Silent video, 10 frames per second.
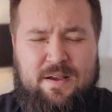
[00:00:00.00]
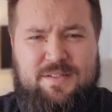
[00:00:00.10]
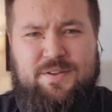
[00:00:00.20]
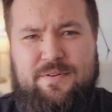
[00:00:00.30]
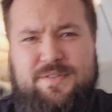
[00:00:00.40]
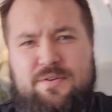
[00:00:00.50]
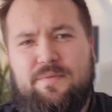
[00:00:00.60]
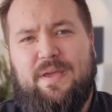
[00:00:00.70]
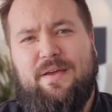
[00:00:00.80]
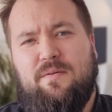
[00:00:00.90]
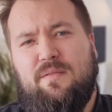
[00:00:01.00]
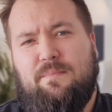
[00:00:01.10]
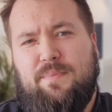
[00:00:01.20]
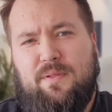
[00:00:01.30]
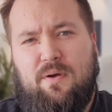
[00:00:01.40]
So there's a new kid on the
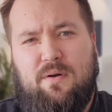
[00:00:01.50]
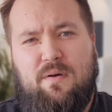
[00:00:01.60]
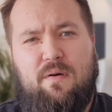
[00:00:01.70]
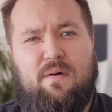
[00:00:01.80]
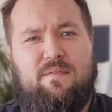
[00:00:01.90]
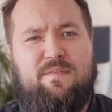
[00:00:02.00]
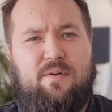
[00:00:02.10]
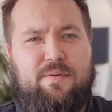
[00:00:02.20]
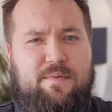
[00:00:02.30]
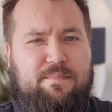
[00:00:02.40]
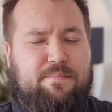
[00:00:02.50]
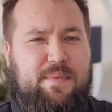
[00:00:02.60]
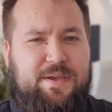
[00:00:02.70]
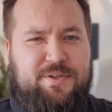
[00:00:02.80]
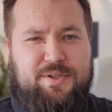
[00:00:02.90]
block of
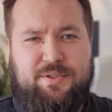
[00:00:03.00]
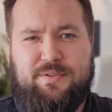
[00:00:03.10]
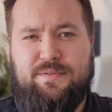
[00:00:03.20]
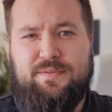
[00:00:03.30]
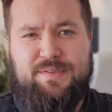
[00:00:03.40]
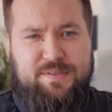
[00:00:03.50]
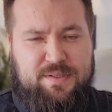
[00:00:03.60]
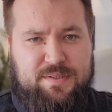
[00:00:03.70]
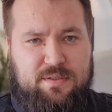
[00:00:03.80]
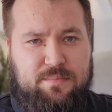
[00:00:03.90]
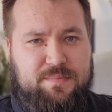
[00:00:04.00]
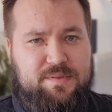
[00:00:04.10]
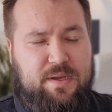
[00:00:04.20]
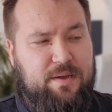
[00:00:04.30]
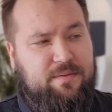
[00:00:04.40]
automation
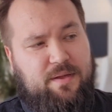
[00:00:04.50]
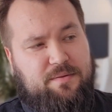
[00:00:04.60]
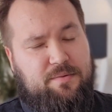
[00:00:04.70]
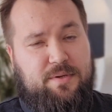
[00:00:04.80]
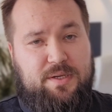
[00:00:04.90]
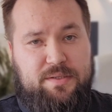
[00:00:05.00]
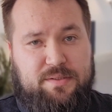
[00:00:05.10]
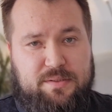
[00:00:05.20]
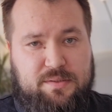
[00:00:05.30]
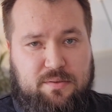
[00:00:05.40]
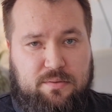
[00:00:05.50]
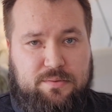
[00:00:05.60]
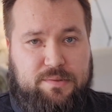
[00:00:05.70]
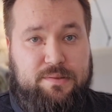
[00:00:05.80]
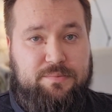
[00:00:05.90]
systems, and that new kid is
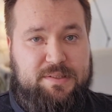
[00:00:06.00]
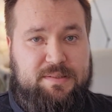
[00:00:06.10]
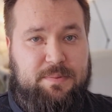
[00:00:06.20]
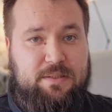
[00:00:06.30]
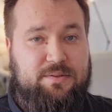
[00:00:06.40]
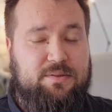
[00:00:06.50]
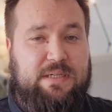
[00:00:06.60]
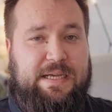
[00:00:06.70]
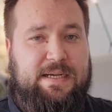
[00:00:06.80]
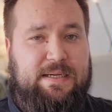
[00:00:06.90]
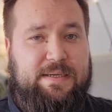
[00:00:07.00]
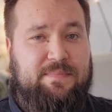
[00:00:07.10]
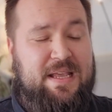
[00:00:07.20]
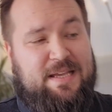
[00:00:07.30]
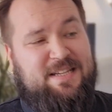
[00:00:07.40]
called Respell dot A I.
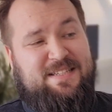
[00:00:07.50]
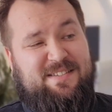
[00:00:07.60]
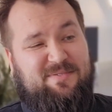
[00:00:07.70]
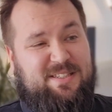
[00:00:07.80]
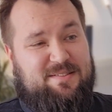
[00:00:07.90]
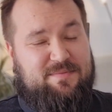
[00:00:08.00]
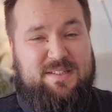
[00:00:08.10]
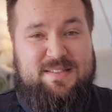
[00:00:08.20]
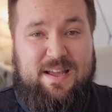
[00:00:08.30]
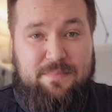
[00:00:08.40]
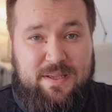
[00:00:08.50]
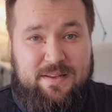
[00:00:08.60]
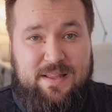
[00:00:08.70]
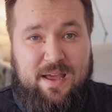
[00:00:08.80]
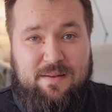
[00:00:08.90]
Well, does that
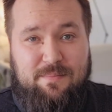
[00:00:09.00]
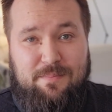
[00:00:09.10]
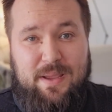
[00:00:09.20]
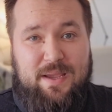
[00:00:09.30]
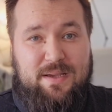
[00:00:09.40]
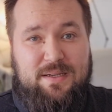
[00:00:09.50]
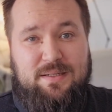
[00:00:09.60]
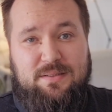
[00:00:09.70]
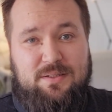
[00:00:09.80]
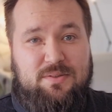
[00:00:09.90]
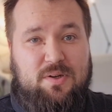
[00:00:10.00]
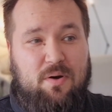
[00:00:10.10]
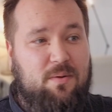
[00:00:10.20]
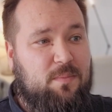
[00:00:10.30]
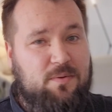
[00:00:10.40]
mean that Make dot
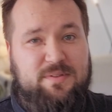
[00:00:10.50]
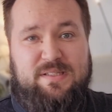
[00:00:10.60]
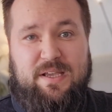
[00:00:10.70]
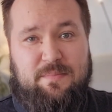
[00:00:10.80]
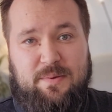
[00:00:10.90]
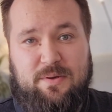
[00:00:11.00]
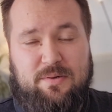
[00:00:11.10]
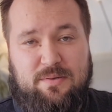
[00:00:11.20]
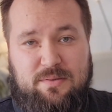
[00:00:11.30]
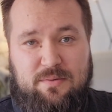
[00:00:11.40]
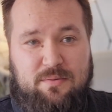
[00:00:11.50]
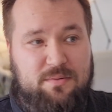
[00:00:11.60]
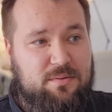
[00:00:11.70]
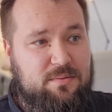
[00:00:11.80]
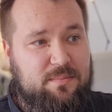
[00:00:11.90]
com or Zapier
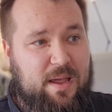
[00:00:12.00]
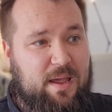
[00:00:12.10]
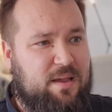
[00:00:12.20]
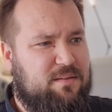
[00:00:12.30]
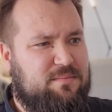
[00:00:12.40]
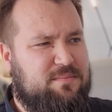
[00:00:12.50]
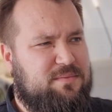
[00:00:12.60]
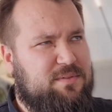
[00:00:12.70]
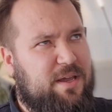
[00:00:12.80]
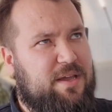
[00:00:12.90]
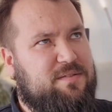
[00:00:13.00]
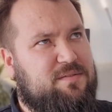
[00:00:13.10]
or N eight